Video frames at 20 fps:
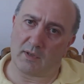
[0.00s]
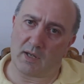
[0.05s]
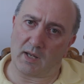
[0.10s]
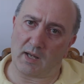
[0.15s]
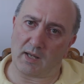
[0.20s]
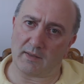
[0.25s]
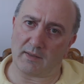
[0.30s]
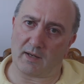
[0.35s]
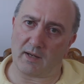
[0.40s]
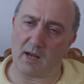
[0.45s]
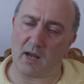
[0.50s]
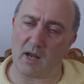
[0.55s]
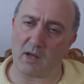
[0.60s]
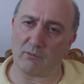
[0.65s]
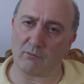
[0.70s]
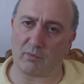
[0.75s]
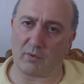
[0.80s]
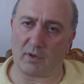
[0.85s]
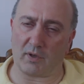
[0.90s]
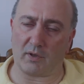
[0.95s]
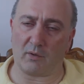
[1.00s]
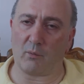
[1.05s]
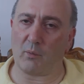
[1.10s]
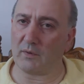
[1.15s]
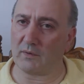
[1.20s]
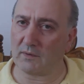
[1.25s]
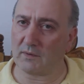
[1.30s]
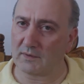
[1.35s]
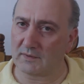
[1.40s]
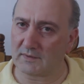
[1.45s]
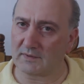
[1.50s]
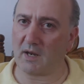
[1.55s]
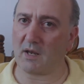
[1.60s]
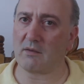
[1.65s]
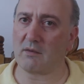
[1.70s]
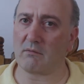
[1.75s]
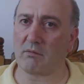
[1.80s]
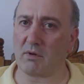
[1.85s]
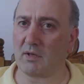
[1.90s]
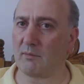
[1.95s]
other country with
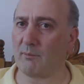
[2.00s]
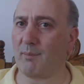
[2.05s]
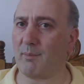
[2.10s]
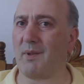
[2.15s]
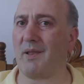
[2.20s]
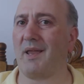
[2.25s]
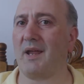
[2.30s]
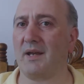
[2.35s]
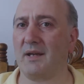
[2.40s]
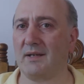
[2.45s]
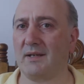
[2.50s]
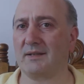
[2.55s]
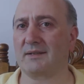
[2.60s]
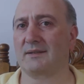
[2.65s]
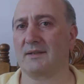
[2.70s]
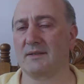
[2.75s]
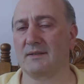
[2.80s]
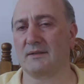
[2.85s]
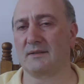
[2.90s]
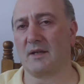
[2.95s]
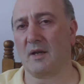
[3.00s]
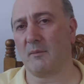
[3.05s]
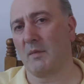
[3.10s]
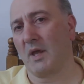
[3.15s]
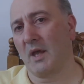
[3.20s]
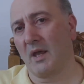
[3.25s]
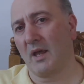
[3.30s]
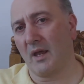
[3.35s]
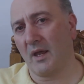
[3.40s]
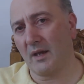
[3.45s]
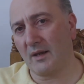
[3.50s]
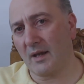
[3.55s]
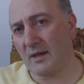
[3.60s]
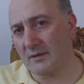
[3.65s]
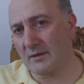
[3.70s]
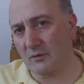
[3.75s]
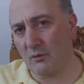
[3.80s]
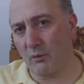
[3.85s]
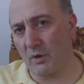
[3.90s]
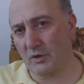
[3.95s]
central planning system, and
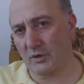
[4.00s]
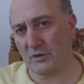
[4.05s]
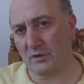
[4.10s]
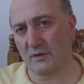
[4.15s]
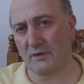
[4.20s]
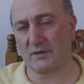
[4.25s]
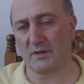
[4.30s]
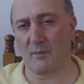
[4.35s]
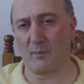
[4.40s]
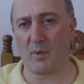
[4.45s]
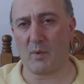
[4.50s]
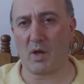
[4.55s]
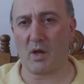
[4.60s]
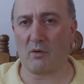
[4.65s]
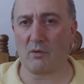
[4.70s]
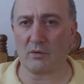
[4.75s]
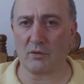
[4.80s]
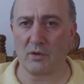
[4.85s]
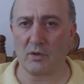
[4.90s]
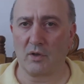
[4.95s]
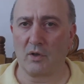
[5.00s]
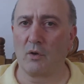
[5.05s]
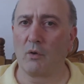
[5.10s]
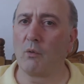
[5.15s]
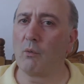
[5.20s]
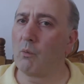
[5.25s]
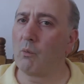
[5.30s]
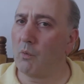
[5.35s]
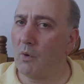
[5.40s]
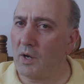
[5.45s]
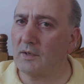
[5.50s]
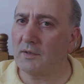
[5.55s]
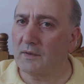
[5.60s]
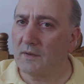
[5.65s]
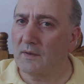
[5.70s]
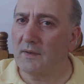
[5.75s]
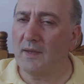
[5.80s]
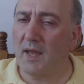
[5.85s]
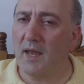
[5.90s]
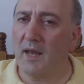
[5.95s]
ask questions about what
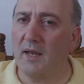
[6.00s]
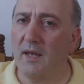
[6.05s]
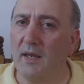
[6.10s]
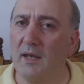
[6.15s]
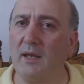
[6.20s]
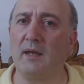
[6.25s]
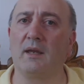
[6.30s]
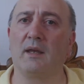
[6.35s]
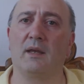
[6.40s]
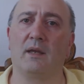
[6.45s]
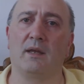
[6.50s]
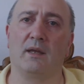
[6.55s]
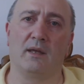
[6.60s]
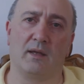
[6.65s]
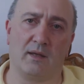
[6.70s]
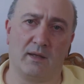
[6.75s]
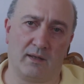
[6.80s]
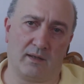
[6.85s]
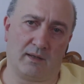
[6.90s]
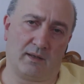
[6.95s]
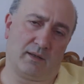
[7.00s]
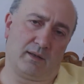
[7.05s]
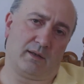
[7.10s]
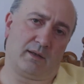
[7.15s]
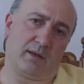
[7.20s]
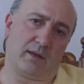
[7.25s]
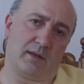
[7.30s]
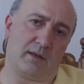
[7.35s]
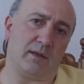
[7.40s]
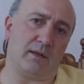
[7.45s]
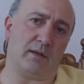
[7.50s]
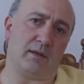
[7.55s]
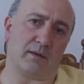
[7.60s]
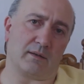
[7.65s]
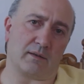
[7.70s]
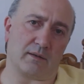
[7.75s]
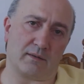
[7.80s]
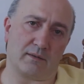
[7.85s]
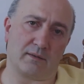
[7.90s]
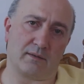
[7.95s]
they
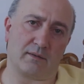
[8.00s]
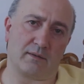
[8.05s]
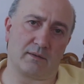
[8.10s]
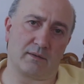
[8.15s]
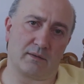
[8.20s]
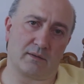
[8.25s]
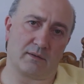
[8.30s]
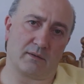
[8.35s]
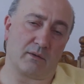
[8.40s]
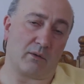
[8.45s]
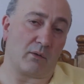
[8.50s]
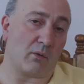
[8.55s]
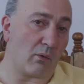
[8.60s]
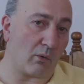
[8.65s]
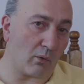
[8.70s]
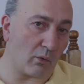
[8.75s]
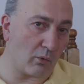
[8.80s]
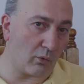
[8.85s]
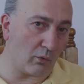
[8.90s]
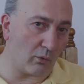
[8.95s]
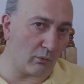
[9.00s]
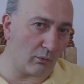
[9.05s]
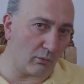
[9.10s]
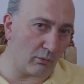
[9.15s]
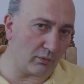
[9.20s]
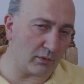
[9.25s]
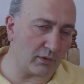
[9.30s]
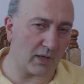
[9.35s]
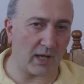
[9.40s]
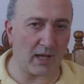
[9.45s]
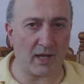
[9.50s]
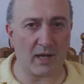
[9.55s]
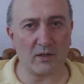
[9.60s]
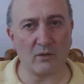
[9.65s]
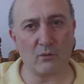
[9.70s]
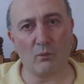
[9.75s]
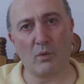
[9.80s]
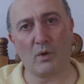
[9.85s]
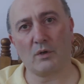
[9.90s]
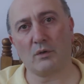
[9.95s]
heard good
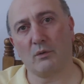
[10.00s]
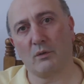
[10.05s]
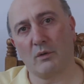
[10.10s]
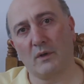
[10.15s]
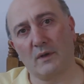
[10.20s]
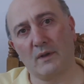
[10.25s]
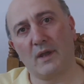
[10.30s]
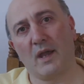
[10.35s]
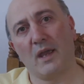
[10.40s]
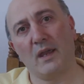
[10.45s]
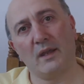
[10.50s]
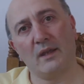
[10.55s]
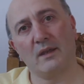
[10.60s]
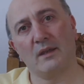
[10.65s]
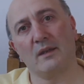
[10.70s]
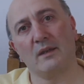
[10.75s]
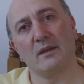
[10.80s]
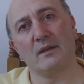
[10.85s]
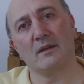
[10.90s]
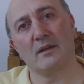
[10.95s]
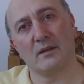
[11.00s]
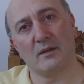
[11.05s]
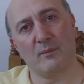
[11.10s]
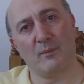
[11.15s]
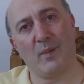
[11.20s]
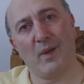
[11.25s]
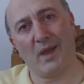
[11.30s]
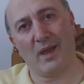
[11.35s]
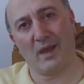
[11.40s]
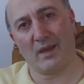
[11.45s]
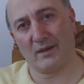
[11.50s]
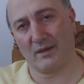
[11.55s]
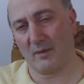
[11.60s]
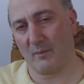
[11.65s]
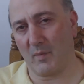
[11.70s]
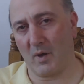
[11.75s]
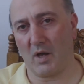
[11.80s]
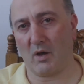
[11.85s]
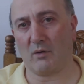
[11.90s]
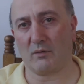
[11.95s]
and what they heard bad
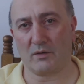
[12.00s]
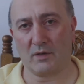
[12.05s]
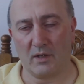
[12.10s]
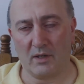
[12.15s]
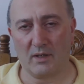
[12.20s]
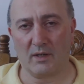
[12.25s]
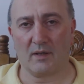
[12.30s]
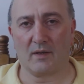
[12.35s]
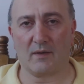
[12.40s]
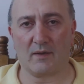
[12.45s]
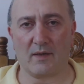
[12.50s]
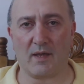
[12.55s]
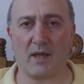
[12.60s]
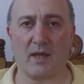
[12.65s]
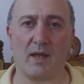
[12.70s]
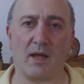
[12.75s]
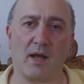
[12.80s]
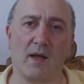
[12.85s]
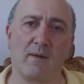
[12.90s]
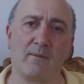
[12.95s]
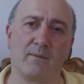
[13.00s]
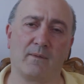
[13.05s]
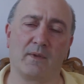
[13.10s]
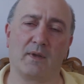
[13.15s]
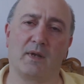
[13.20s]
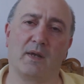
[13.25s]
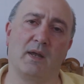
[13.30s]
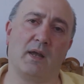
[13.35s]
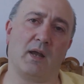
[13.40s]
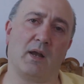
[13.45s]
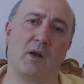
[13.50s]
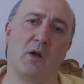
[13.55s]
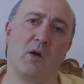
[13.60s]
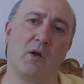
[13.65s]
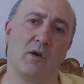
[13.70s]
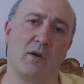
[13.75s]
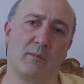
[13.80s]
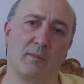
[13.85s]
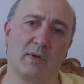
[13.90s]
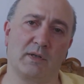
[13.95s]
about their
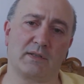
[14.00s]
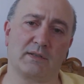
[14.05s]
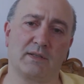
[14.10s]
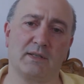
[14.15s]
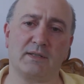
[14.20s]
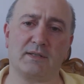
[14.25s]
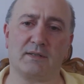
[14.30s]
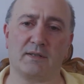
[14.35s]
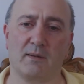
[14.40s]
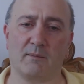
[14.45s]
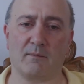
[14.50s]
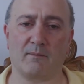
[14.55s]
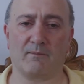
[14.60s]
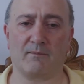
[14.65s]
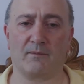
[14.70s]
economic system.